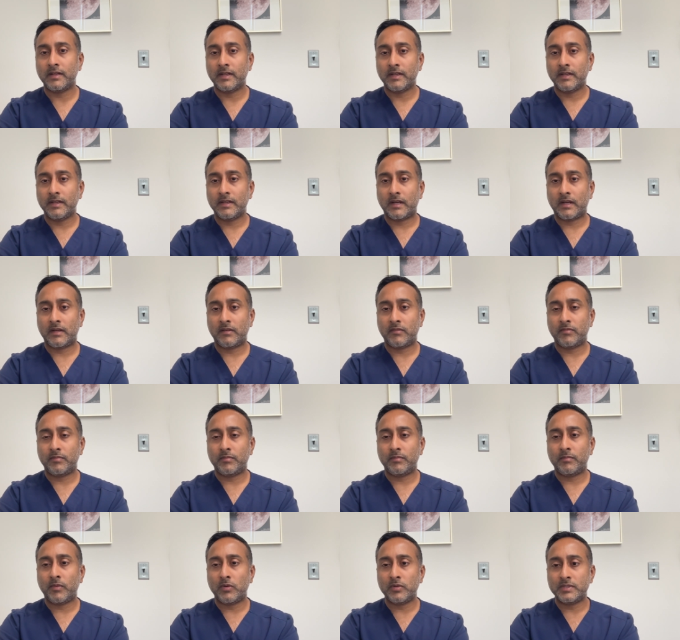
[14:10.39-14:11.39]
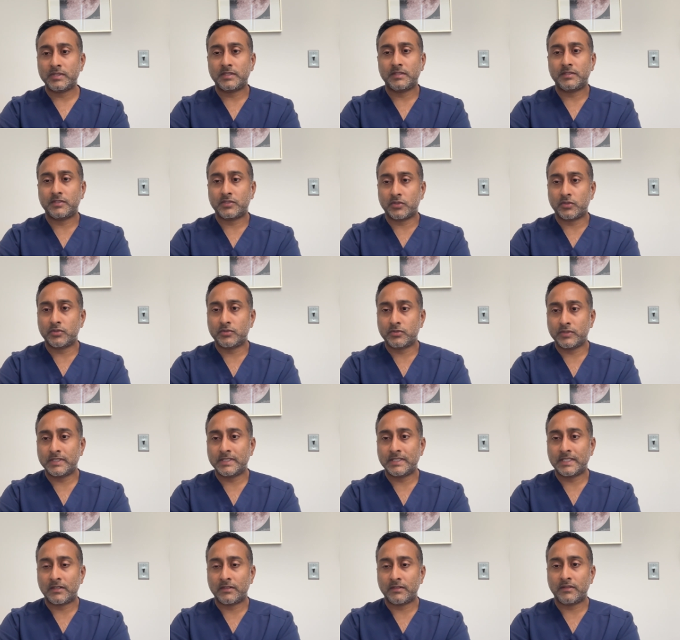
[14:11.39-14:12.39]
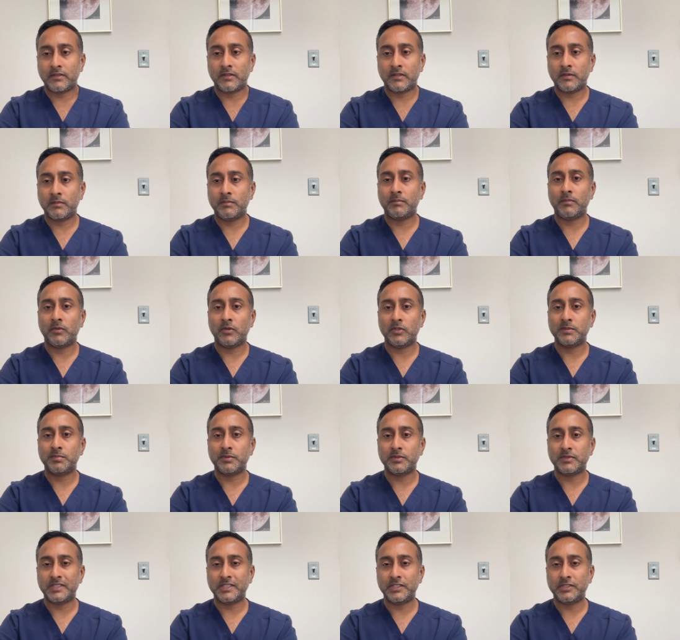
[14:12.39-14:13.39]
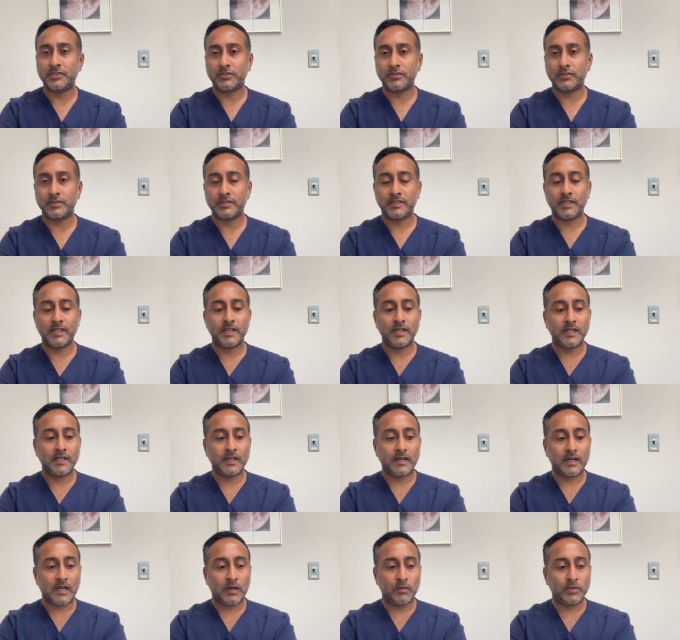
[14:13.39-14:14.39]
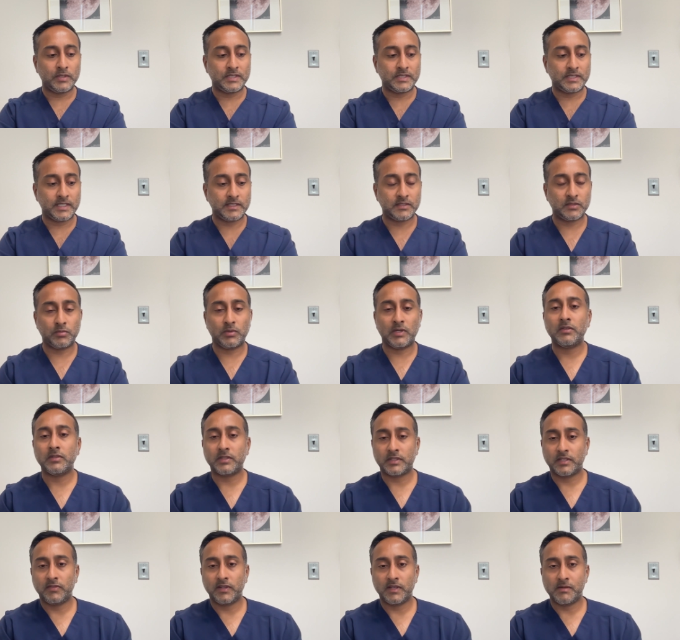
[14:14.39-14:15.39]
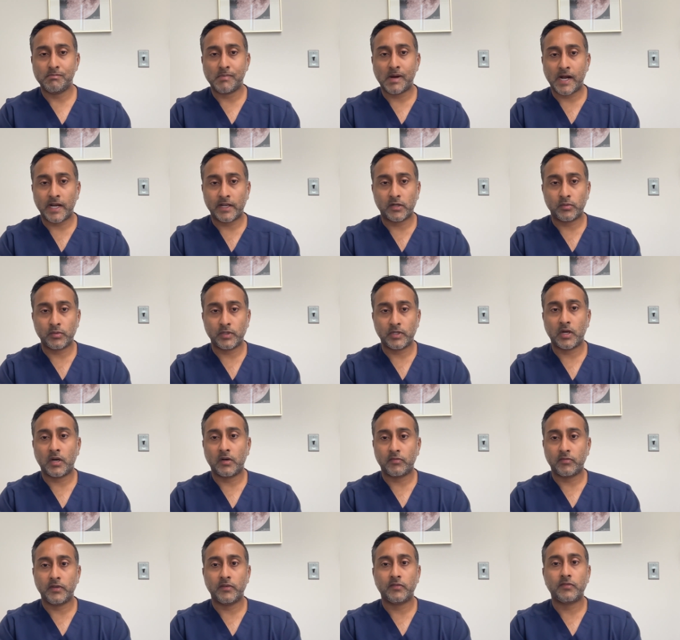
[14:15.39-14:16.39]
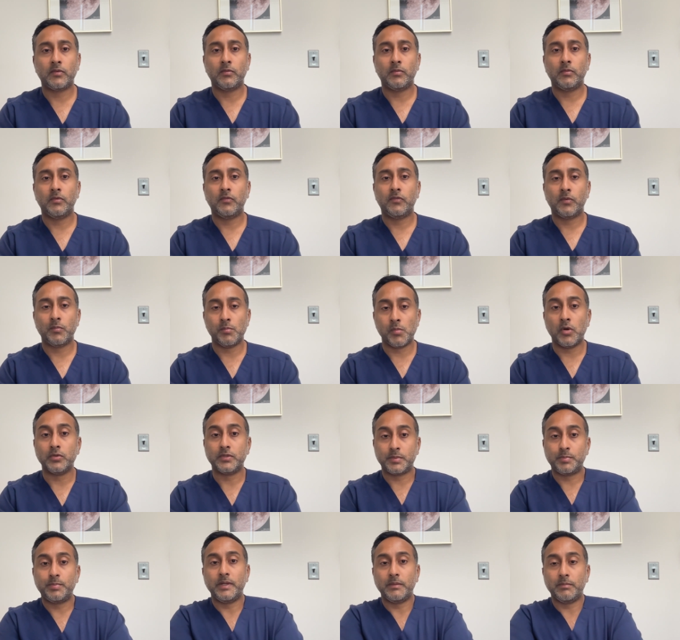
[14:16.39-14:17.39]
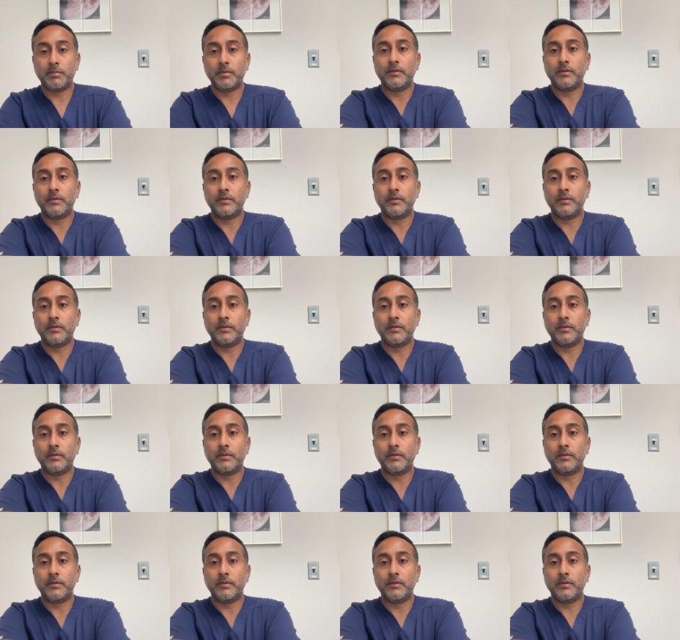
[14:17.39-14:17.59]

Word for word: Out of most surgeries out there, most procedures, I would say it's a relatively minor recovery for, for most people.